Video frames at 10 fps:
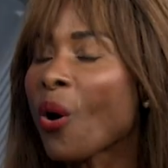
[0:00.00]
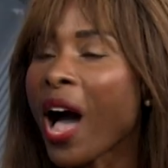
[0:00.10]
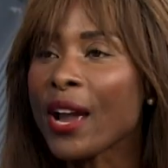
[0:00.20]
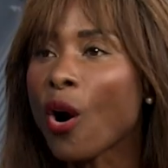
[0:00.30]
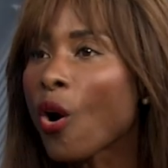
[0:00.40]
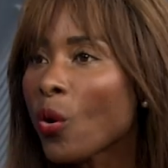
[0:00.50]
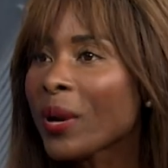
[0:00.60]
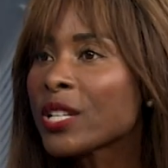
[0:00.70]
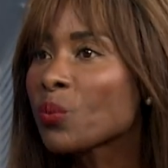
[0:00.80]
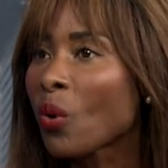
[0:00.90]
know, I
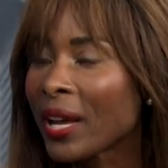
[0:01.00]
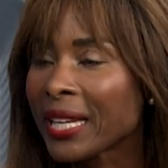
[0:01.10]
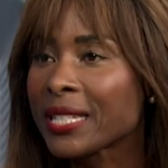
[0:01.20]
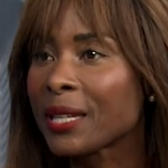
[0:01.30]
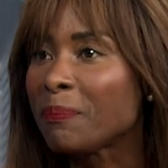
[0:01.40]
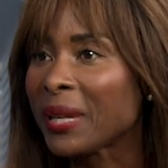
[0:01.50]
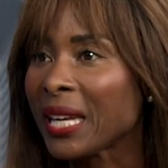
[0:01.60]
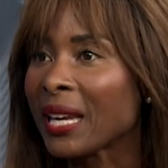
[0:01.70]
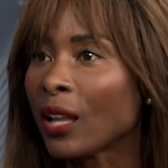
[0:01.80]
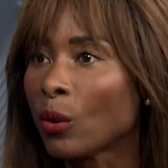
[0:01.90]
always wanted to
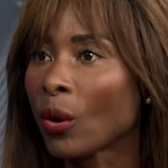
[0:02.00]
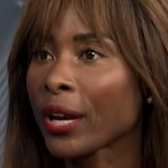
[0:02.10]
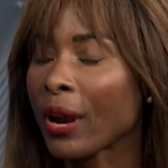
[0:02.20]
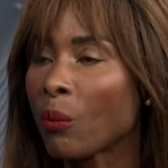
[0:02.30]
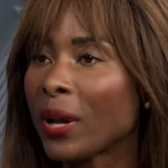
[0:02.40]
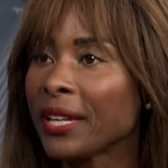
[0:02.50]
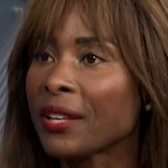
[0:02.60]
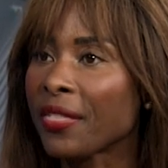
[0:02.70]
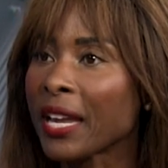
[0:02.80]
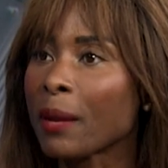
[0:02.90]
be a lawyer. I wanted to
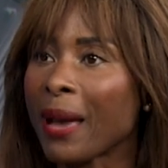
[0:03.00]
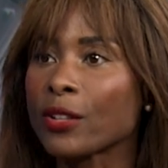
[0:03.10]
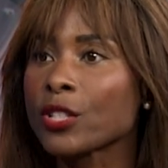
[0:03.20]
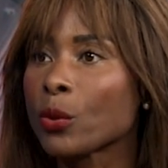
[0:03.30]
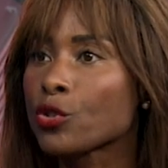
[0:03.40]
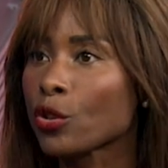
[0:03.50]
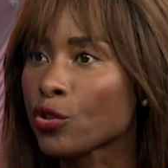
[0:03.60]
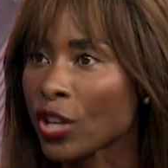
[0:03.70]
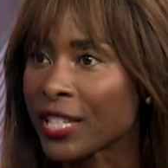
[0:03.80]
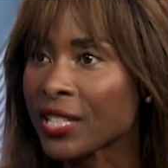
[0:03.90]
think about social
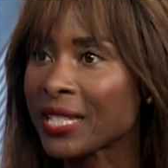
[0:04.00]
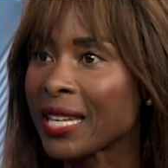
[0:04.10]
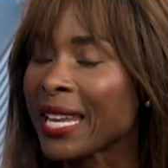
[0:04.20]
justice and